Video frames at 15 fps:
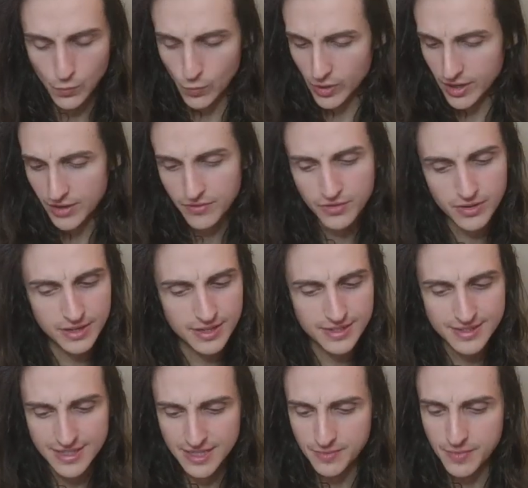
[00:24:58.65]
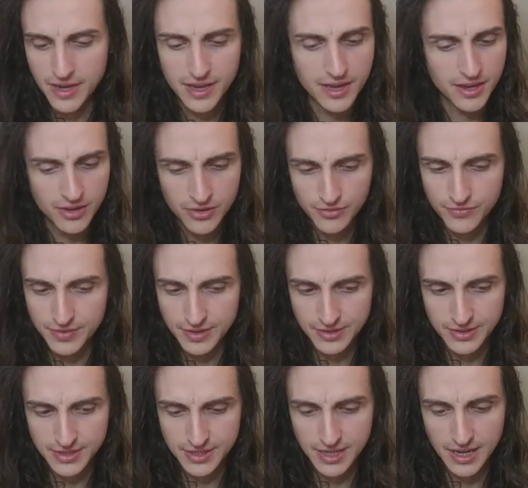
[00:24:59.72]
whatever it is that's making you
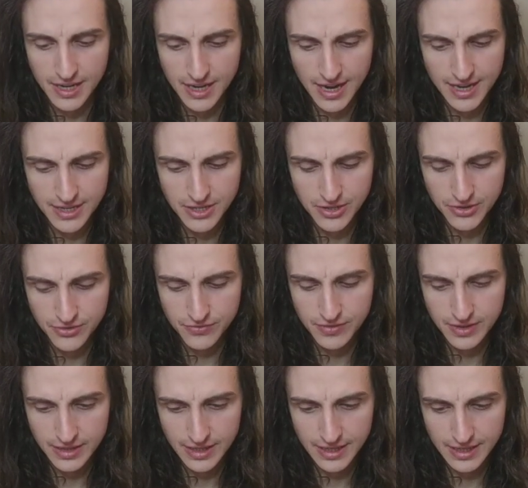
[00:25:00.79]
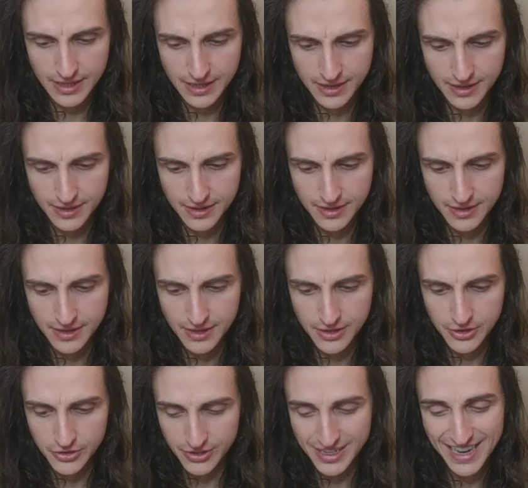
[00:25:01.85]
feel stuck. I do feel like
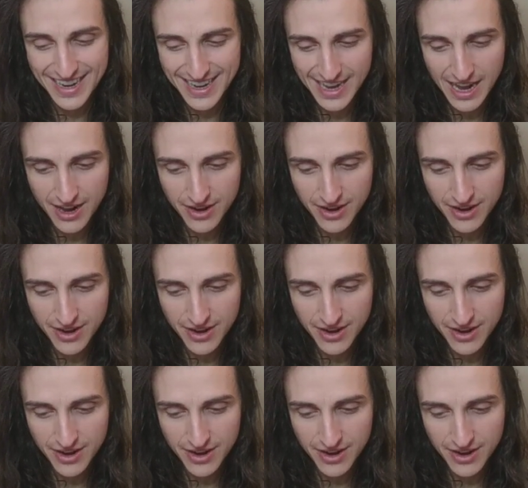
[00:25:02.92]
you're getting